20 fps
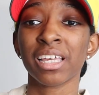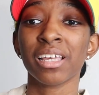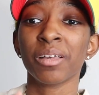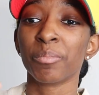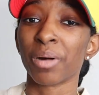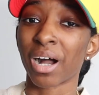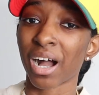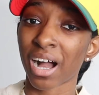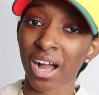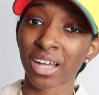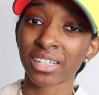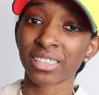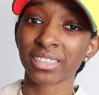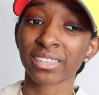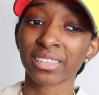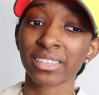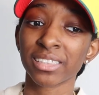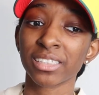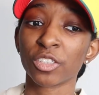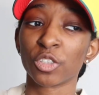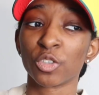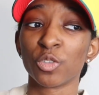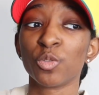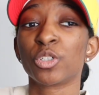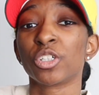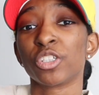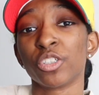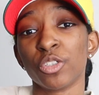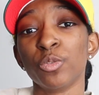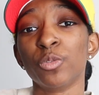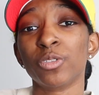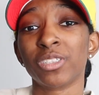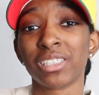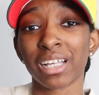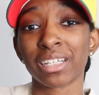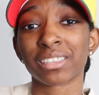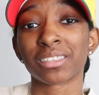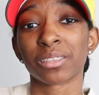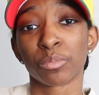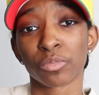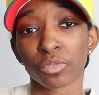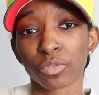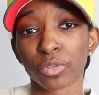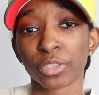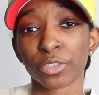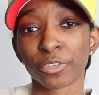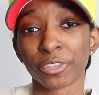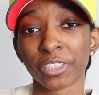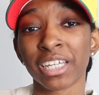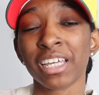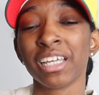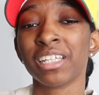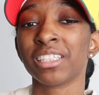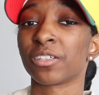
But honestly, you could use less embroidery.